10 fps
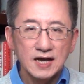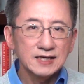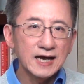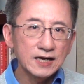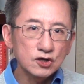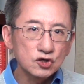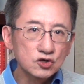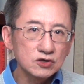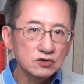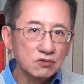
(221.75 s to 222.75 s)
Getting
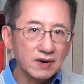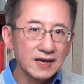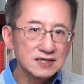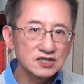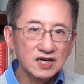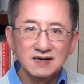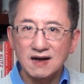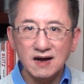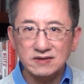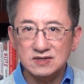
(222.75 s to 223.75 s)
good grades in
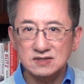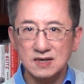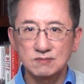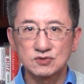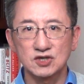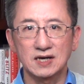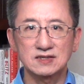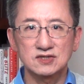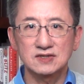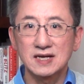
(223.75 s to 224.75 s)
other
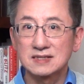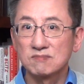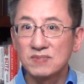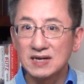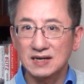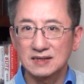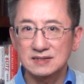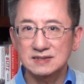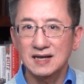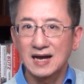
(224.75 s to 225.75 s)
subjects is
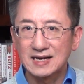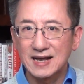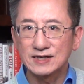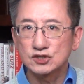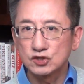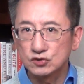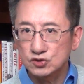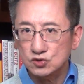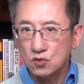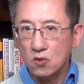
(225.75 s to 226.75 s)
meaningless unless you
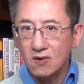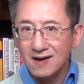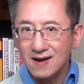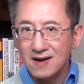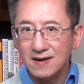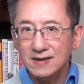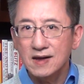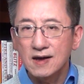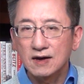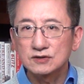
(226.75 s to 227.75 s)
score high
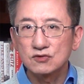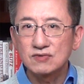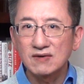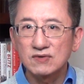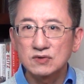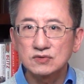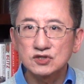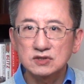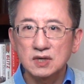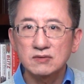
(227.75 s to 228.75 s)
on the
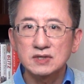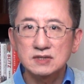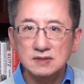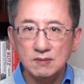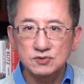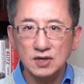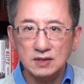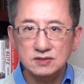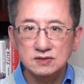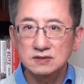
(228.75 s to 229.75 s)
revolutionary
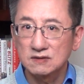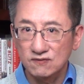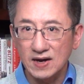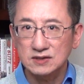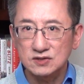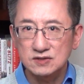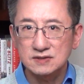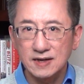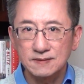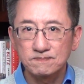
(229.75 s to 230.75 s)
subjects, defectors
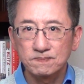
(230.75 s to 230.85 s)
say.